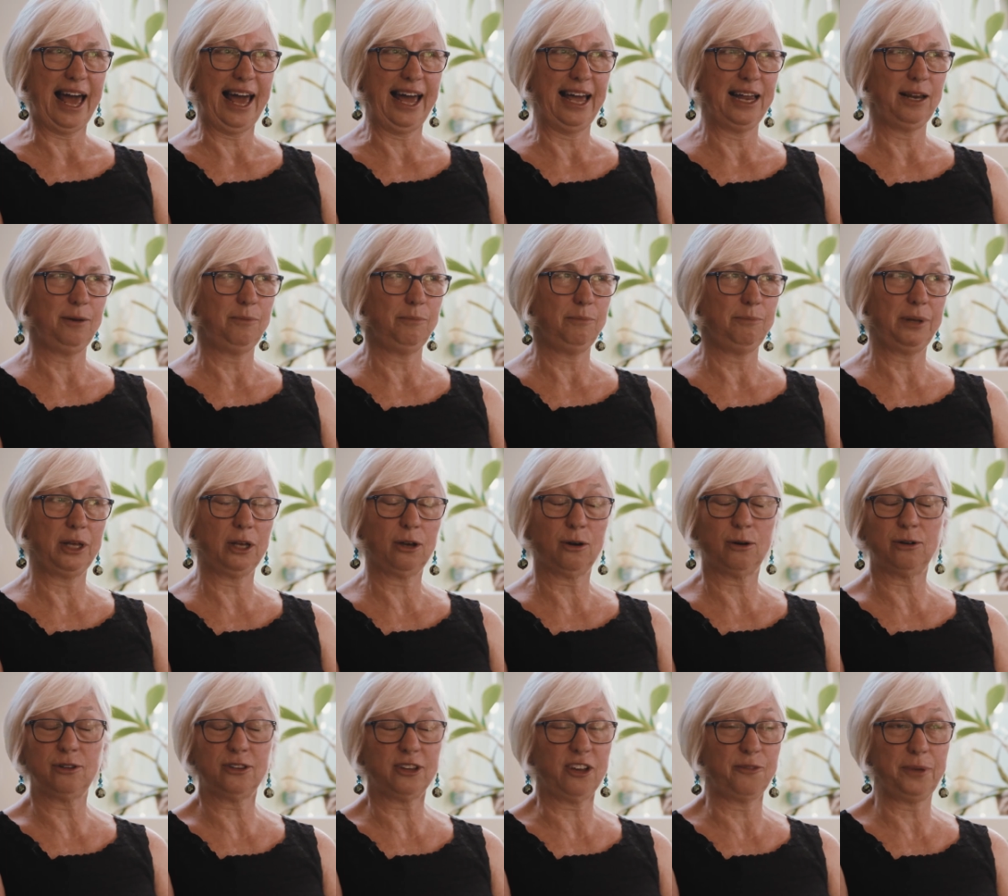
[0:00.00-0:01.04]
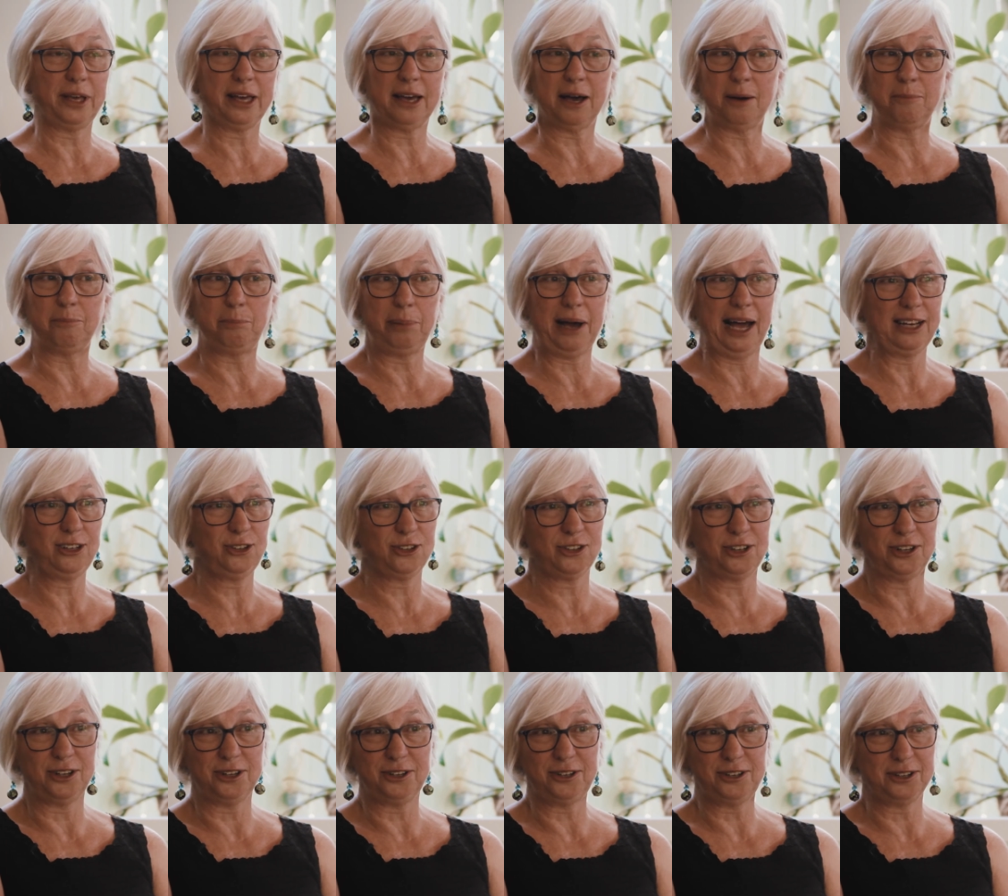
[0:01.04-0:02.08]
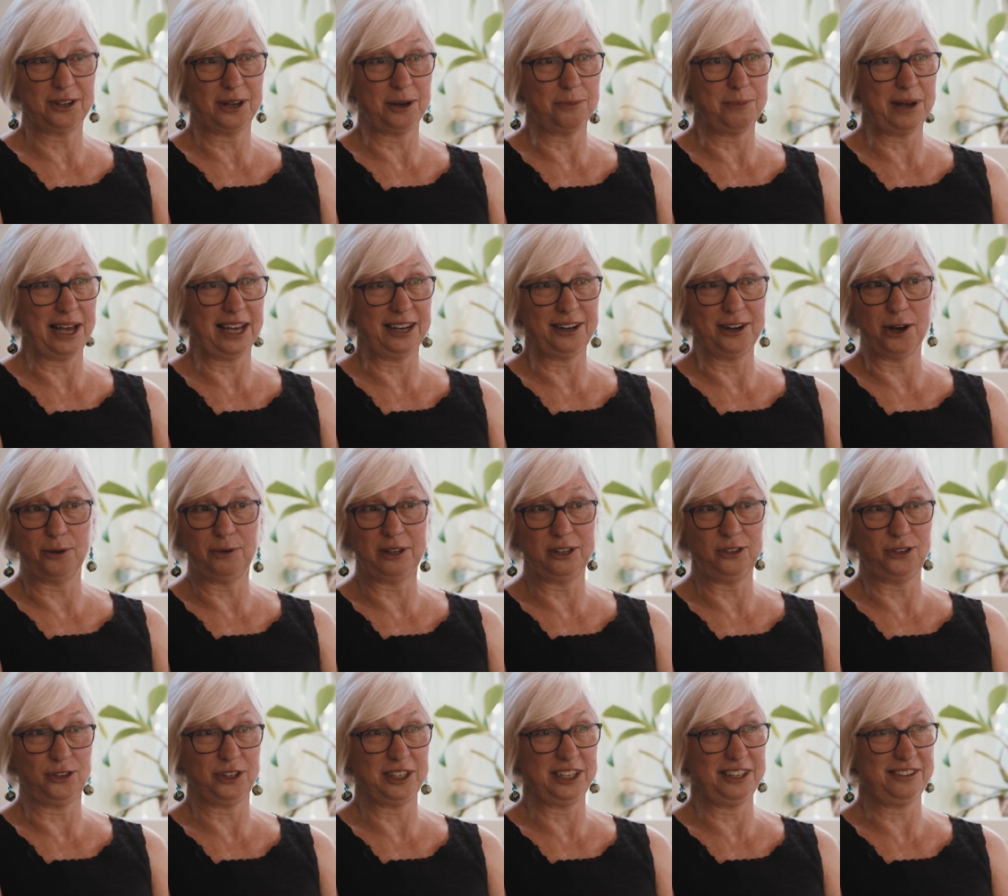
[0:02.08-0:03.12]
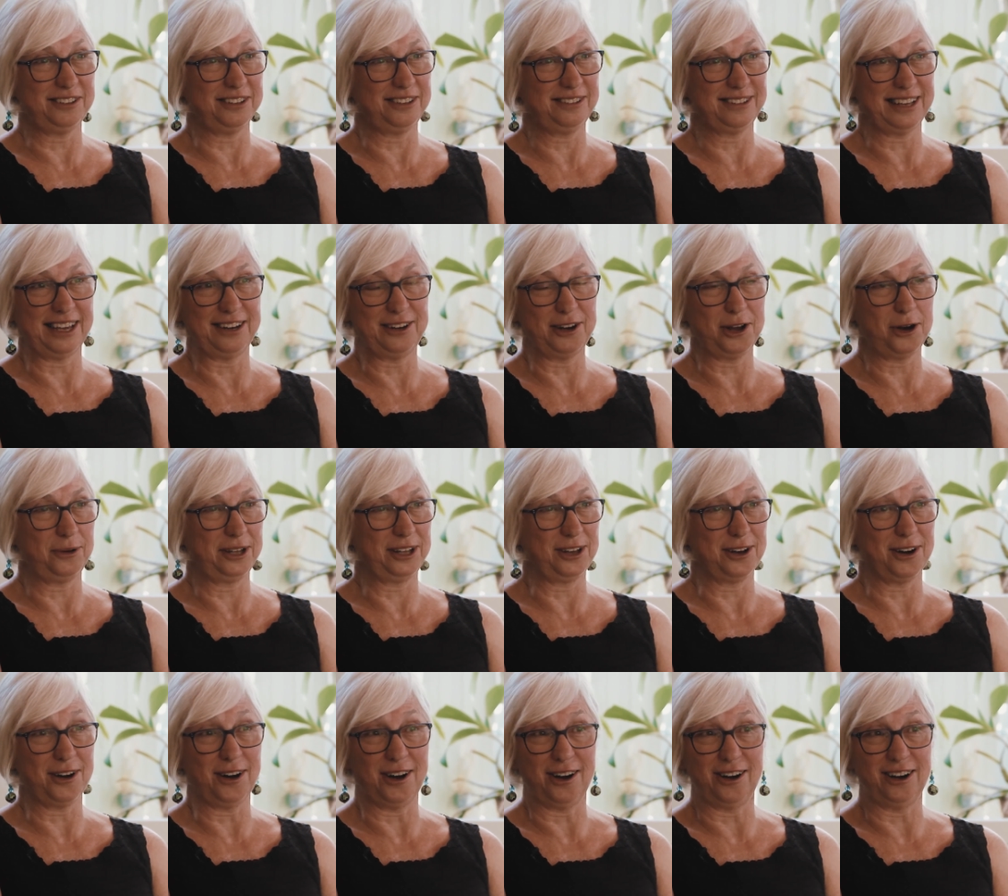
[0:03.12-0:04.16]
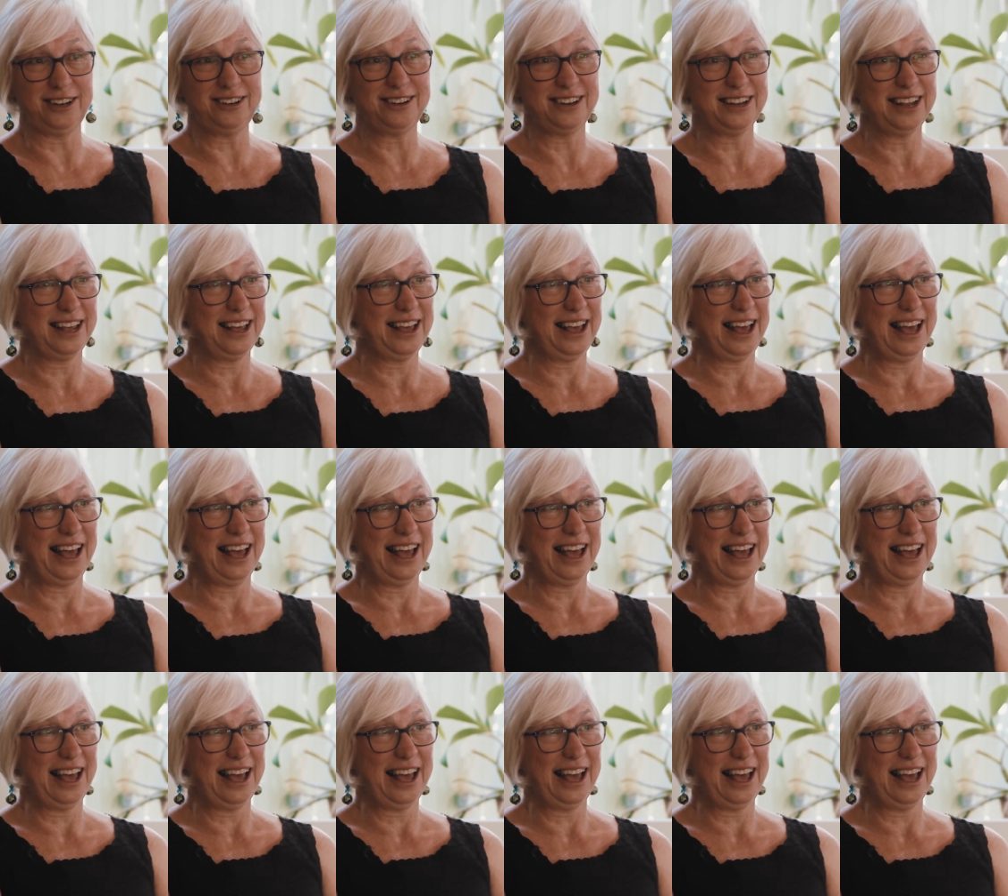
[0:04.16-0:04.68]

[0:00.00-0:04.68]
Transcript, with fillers: And because I've become passionate about knowing Jesus and knowing God